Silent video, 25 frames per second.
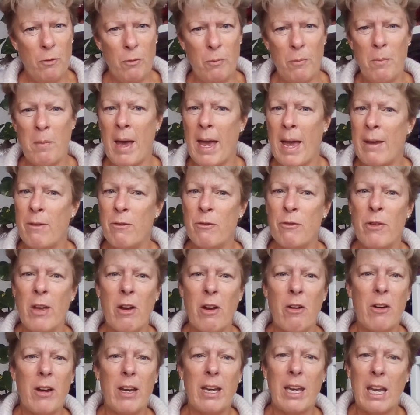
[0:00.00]
may
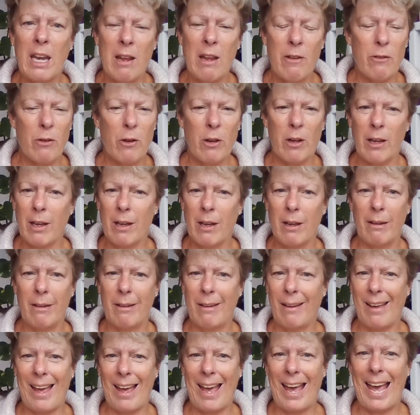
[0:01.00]
very never
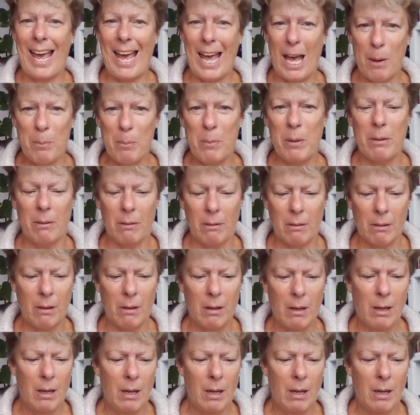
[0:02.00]
happen,